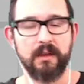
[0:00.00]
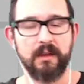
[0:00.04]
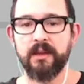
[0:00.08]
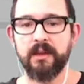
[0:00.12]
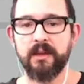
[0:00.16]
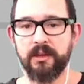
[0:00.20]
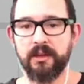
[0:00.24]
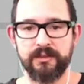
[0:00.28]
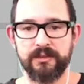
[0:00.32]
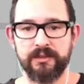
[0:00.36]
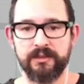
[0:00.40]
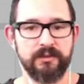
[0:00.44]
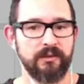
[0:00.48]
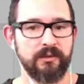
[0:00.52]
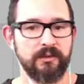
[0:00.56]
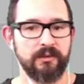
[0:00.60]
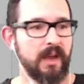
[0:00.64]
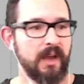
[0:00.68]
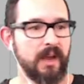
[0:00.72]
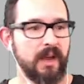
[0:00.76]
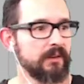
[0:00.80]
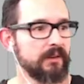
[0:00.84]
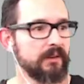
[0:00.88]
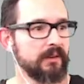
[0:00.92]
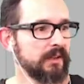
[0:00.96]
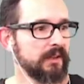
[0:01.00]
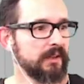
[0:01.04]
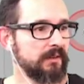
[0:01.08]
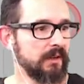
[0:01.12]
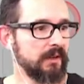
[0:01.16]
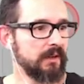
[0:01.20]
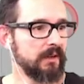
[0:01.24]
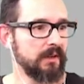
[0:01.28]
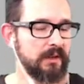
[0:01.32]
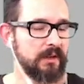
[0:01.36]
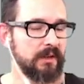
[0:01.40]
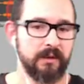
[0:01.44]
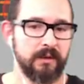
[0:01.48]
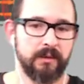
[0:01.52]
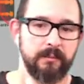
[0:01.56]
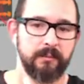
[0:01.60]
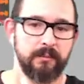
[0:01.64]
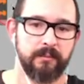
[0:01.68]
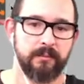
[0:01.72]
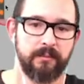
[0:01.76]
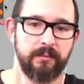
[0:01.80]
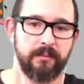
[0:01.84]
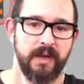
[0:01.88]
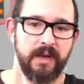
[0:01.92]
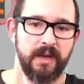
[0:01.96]
So now that
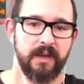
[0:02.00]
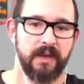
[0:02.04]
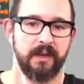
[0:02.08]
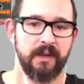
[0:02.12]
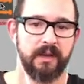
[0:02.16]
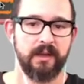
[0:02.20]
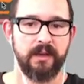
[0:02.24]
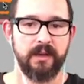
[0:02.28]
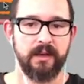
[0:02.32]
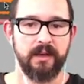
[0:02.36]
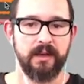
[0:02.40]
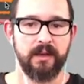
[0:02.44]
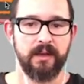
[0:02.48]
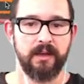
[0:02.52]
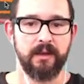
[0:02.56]
my